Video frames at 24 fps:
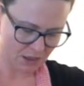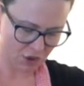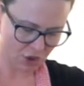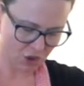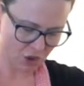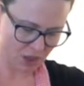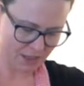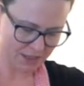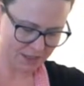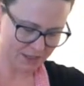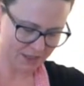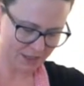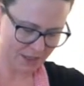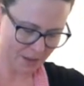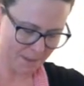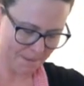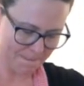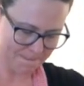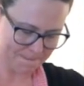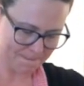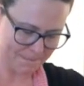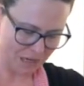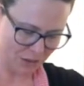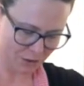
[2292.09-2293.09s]
Just
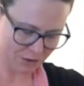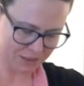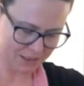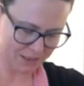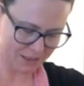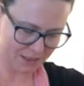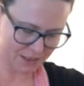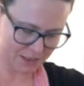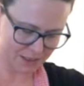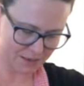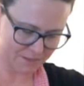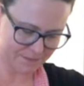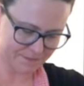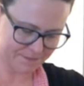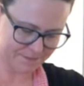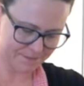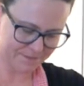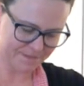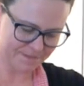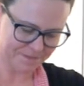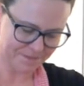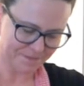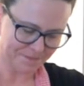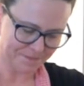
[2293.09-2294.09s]
melt it.
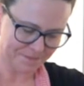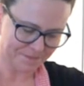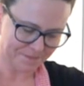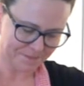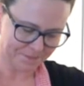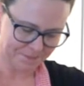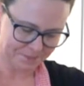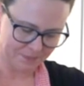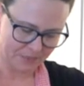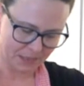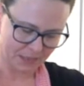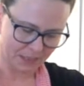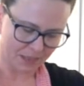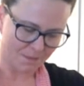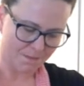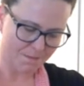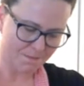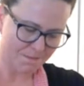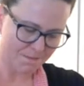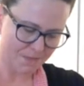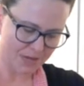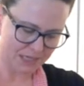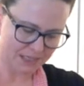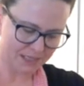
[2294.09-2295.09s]
I'm going to
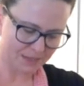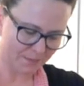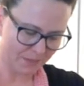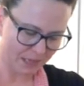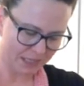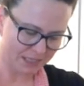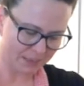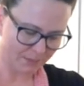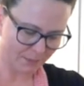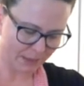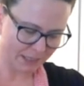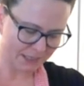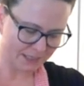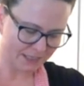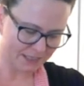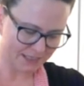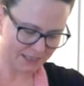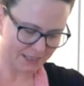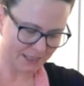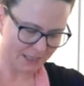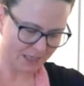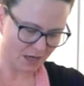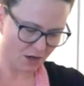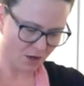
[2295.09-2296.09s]
mix my spices
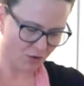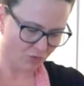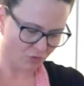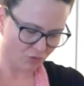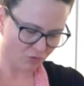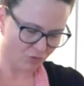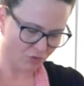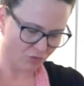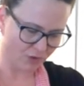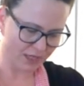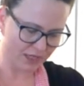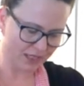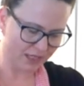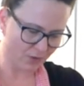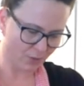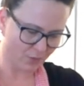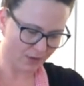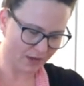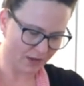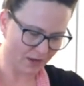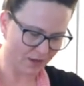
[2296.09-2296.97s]
in there really well.